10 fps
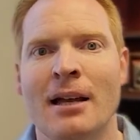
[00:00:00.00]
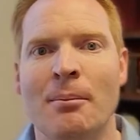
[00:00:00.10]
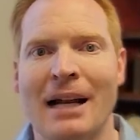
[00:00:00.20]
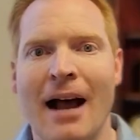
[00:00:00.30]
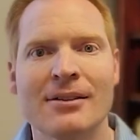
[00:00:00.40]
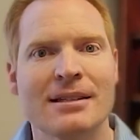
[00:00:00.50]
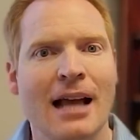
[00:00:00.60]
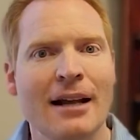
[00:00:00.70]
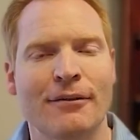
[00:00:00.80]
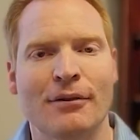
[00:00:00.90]
But
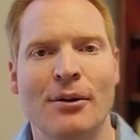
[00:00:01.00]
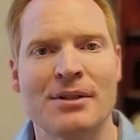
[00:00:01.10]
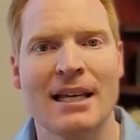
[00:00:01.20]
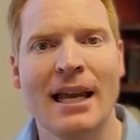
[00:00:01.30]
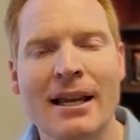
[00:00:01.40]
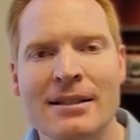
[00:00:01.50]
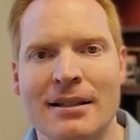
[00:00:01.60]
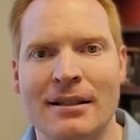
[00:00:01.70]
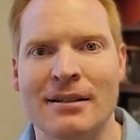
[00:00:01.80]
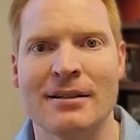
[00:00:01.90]
outside of those
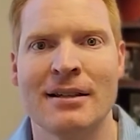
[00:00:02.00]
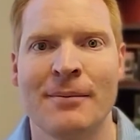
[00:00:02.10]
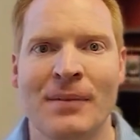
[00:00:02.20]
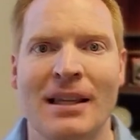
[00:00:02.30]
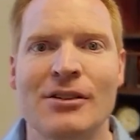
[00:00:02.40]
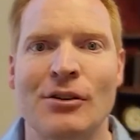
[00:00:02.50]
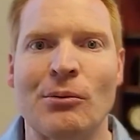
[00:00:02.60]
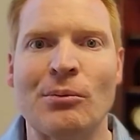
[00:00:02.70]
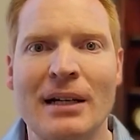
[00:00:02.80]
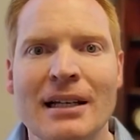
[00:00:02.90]
cases, these are
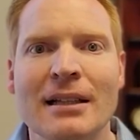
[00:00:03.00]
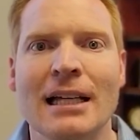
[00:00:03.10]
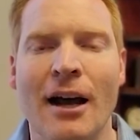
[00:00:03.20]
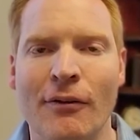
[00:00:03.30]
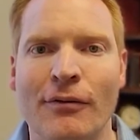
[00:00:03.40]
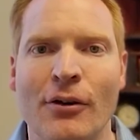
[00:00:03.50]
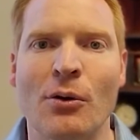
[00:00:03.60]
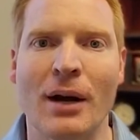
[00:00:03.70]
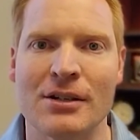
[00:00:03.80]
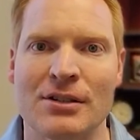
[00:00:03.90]
really helpful
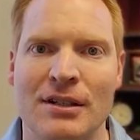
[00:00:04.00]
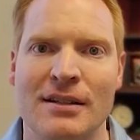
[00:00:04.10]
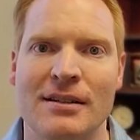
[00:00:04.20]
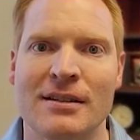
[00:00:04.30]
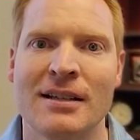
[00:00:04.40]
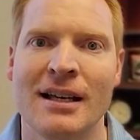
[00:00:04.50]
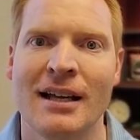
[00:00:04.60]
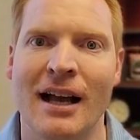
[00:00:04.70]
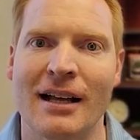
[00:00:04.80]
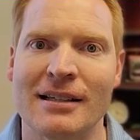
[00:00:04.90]
questions
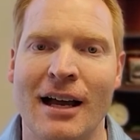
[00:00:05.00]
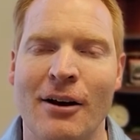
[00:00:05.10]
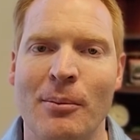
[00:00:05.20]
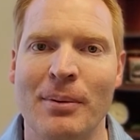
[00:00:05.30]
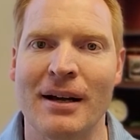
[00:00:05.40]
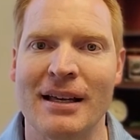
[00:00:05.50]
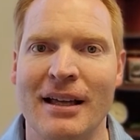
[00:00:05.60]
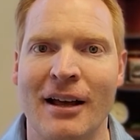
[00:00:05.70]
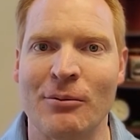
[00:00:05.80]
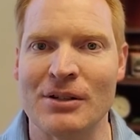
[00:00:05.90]
to help
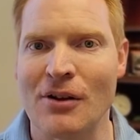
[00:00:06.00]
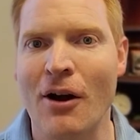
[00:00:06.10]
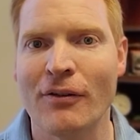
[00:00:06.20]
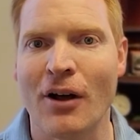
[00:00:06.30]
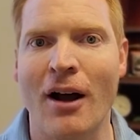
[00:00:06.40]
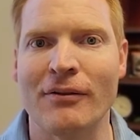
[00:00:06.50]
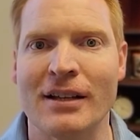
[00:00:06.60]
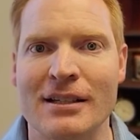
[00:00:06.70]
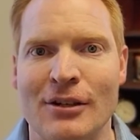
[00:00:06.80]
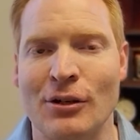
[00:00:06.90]
resolve
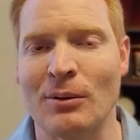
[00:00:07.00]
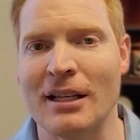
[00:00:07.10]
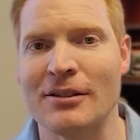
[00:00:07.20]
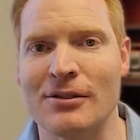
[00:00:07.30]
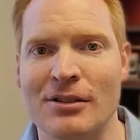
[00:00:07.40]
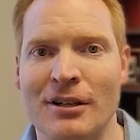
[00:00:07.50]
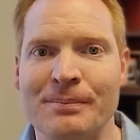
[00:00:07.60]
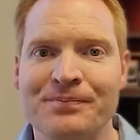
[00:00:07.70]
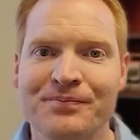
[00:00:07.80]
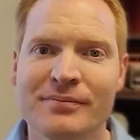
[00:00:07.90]
conflicts in your relationship.
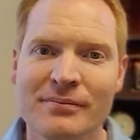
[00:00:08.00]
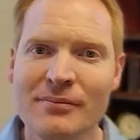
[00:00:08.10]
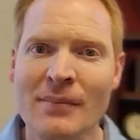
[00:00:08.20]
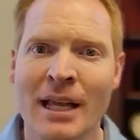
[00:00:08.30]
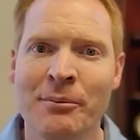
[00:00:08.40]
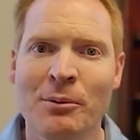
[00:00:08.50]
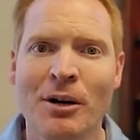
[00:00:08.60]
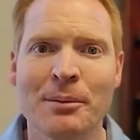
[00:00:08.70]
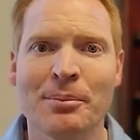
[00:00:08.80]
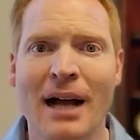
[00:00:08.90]
And we
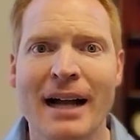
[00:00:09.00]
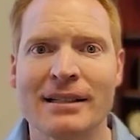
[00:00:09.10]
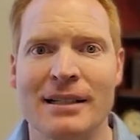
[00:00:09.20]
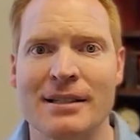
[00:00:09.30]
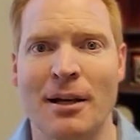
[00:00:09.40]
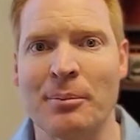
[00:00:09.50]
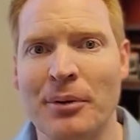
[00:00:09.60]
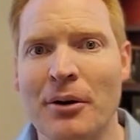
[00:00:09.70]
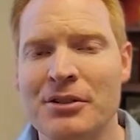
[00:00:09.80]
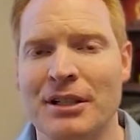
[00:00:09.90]
want to practice
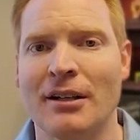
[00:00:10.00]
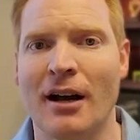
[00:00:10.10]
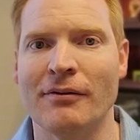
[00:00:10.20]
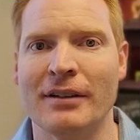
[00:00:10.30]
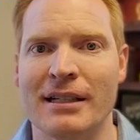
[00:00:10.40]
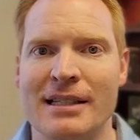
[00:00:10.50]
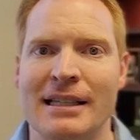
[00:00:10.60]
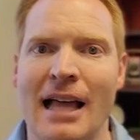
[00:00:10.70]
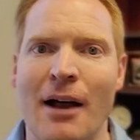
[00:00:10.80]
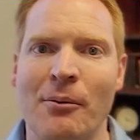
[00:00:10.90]
approaching conflicts
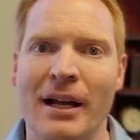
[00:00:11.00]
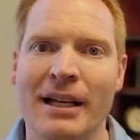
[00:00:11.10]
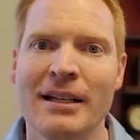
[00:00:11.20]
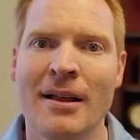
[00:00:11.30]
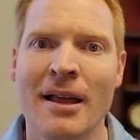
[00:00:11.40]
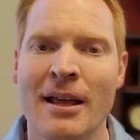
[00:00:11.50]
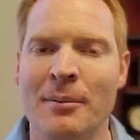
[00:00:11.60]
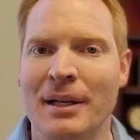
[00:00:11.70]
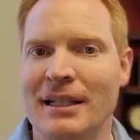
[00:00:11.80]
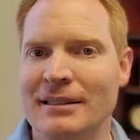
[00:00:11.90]
in that way
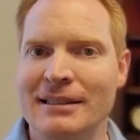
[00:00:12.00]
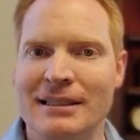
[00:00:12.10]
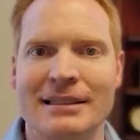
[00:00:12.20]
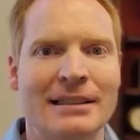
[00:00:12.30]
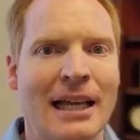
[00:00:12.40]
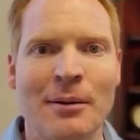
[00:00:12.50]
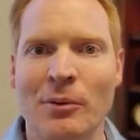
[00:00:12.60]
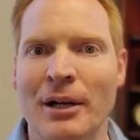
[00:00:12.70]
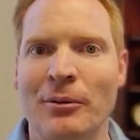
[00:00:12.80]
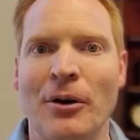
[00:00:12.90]
because it's the same
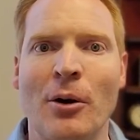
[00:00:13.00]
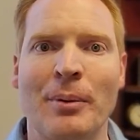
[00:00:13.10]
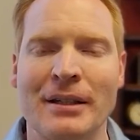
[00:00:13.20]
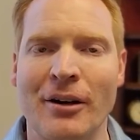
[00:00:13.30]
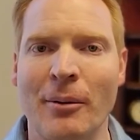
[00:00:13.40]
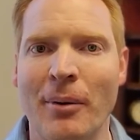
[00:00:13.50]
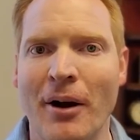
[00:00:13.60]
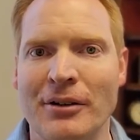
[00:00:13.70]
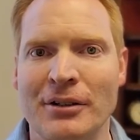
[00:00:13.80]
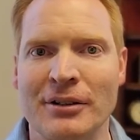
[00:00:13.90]
way we're hoping that our
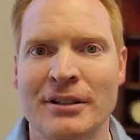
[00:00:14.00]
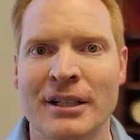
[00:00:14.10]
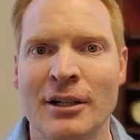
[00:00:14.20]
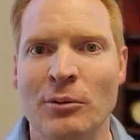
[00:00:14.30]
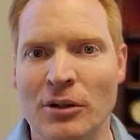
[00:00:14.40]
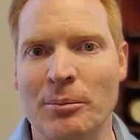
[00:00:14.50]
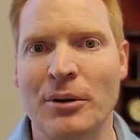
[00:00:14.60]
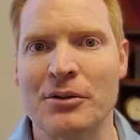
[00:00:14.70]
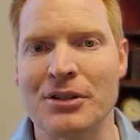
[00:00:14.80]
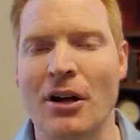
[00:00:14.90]
partner will
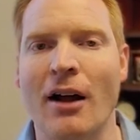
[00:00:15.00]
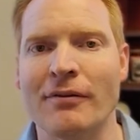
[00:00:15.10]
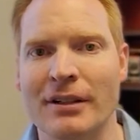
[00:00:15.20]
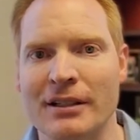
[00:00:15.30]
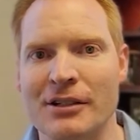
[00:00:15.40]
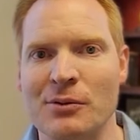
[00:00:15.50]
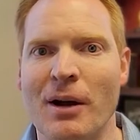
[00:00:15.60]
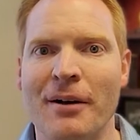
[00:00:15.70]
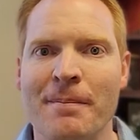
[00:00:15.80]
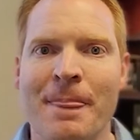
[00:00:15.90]
approach a conflict as
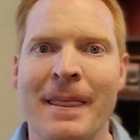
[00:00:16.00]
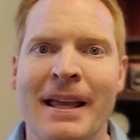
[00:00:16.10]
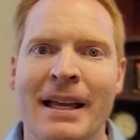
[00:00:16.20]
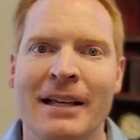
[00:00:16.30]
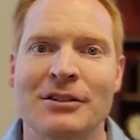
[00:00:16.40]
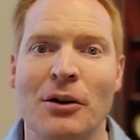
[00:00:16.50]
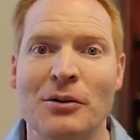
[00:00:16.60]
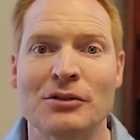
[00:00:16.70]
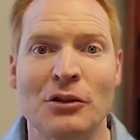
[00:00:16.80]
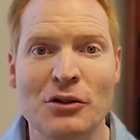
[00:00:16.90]
well.
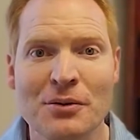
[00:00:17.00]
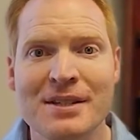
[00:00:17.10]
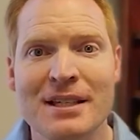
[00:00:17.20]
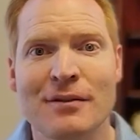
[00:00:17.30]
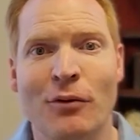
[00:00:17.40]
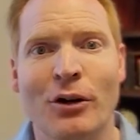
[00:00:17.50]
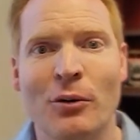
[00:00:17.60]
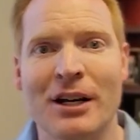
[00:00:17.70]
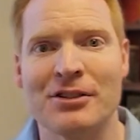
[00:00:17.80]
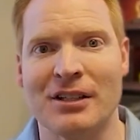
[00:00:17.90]
So use these 4
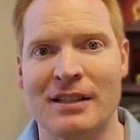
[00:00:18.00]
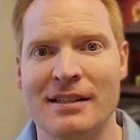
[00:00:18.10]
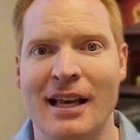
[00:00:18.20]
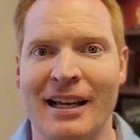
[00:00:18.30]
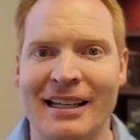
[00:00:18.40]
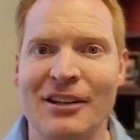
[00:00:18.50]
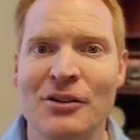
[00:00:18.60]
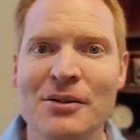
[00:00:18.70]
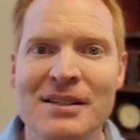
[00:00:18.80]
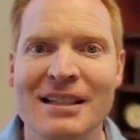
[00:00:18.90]
questions, get
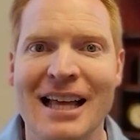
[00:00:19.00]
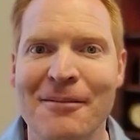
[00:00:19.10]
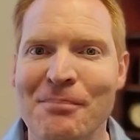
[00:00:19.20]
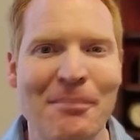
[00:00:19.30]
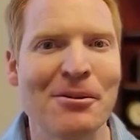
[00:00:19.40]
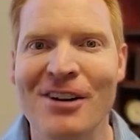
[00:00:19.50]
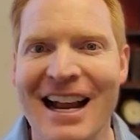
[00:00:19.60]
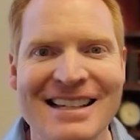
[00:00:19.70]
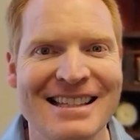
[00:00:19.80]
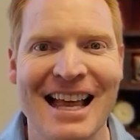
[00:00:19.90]
used to them,
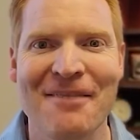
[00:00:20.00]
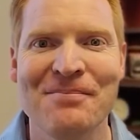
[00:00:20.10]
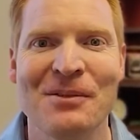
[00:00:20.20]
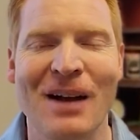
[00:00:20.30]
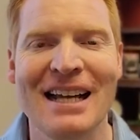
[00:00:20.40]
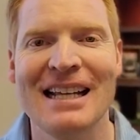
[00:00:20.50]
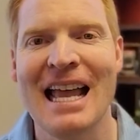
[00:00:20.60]
memorize them, right?